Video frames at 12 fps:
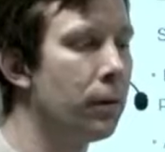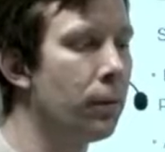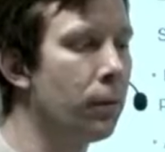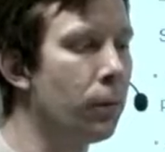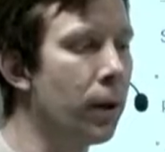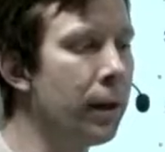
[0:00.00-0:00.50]

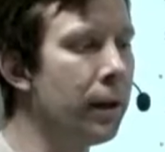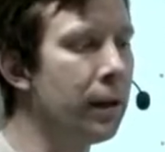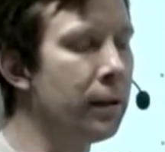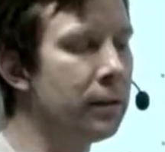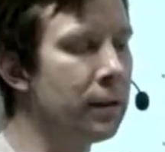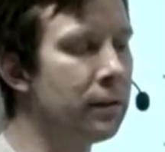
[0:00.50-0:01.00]
Why
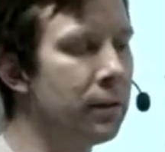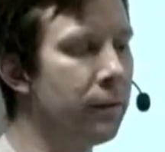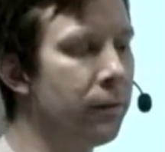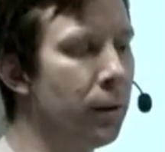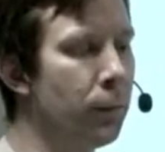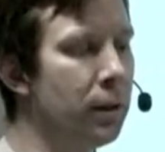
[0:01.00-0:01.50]
is this
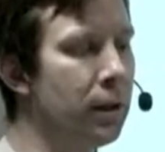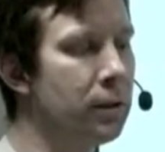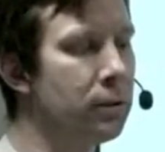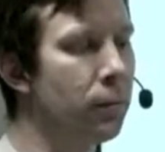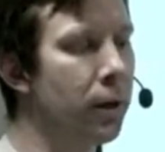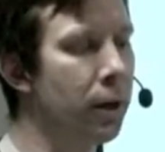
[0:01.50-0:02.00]
something we need
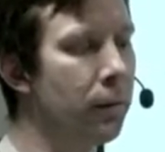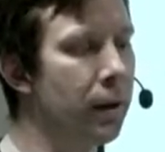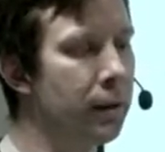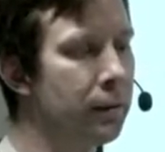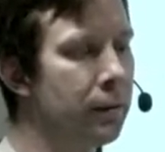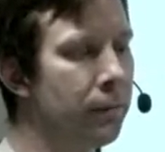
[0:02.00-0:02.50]
to work with?